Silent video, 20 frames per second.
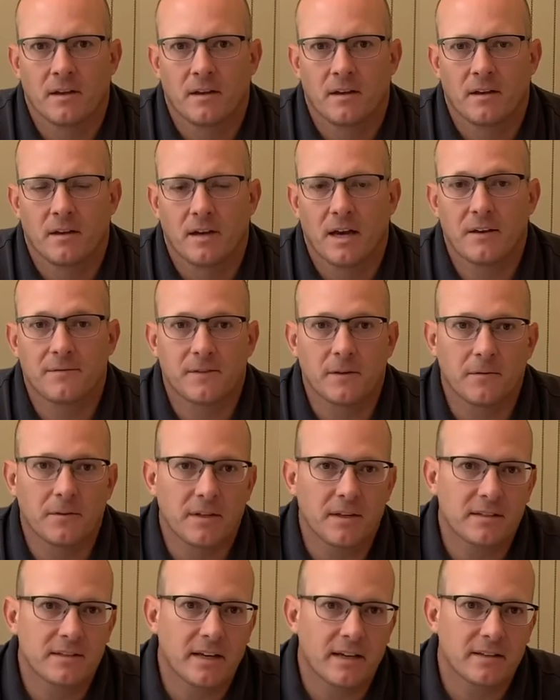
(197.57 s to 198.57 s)
Have fun with
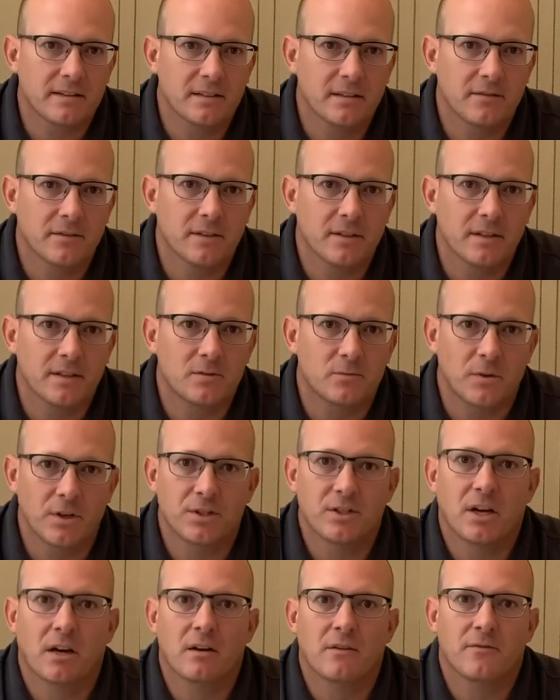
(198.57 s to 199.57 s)
these activities.
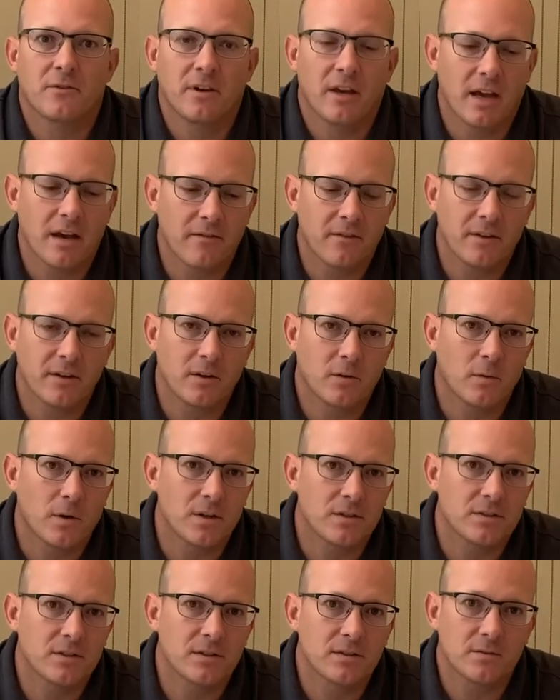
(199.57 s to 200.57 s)
Reach out if you have any
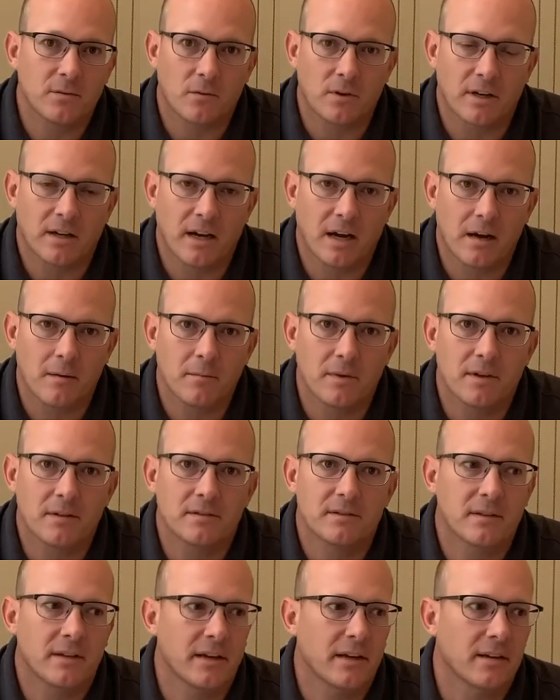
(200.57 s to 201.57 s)
questions or
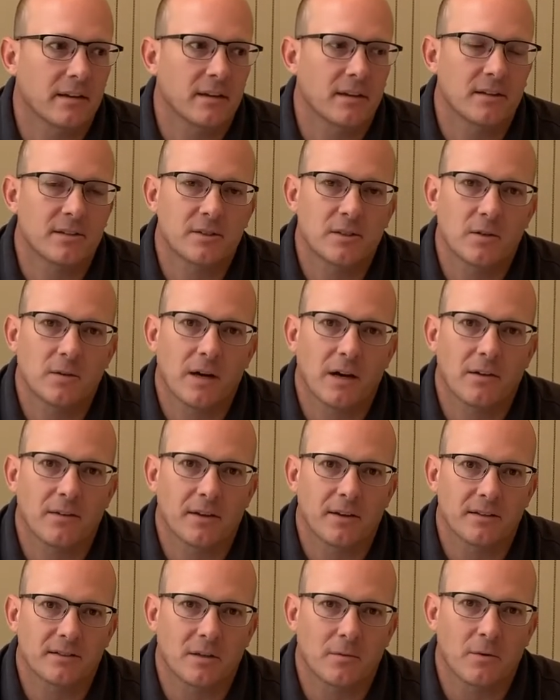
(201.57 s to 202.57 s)
comments, and let us know how
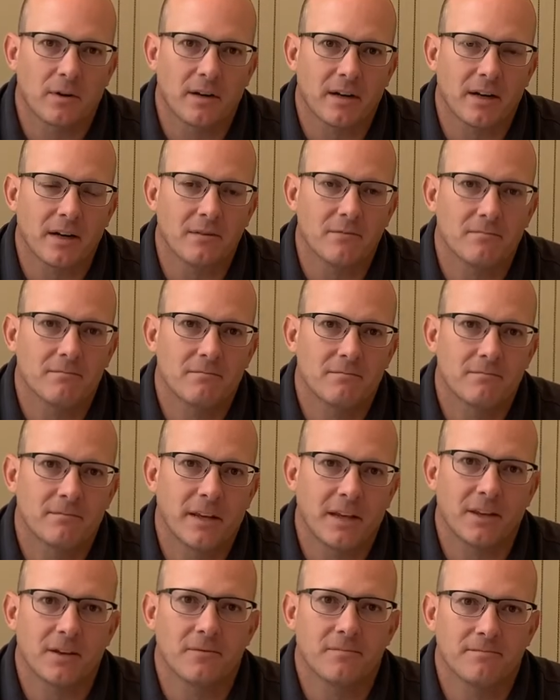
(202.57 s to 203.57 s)
things are working out.
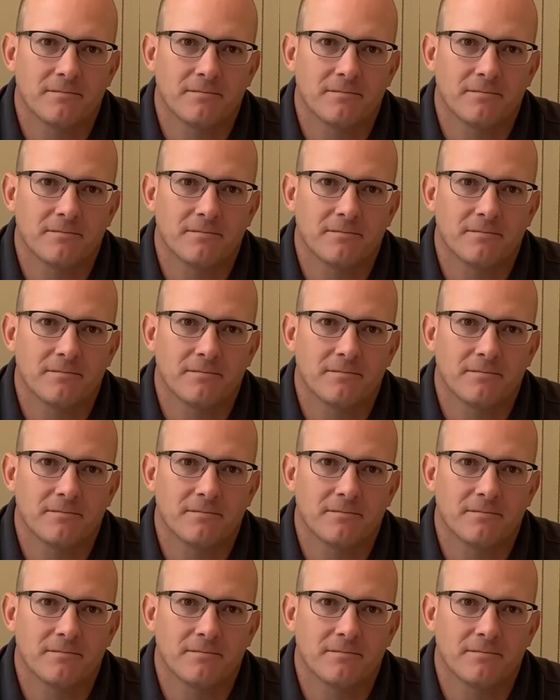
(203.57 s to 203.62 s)
Thank you.